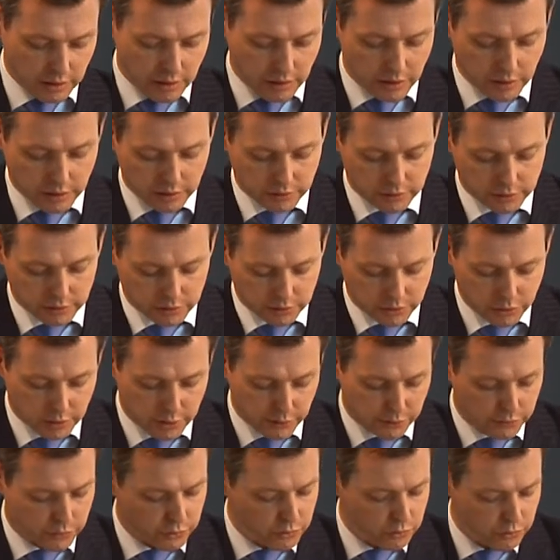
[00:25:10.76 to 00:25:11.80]
And to
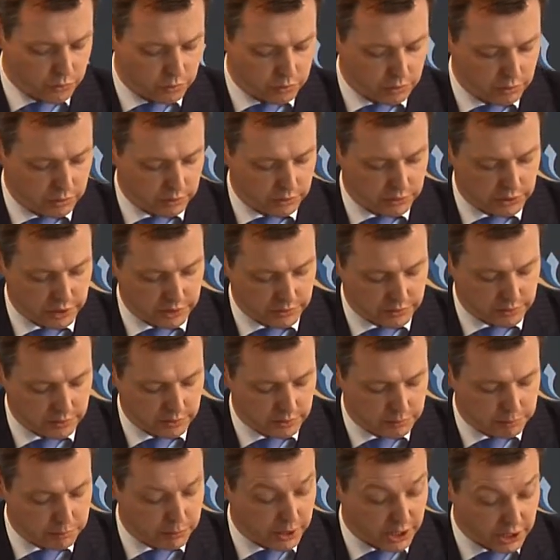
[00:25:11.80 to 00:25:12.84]
give you just an
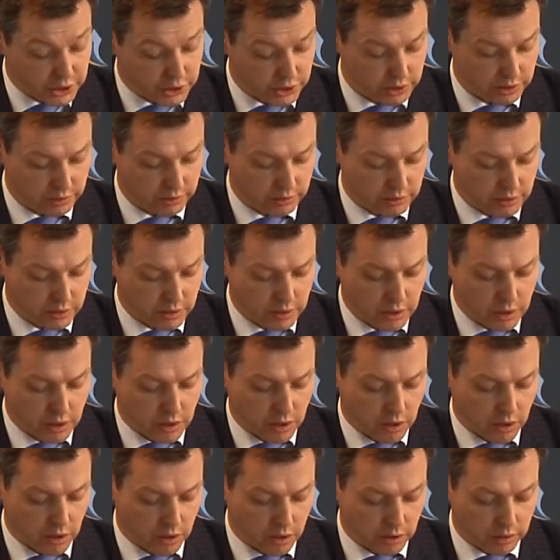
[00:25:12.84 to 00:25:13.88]
impression
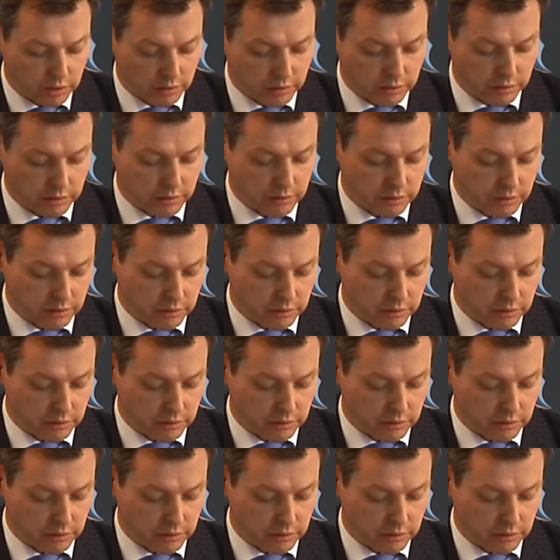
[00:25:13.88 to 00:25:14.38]
on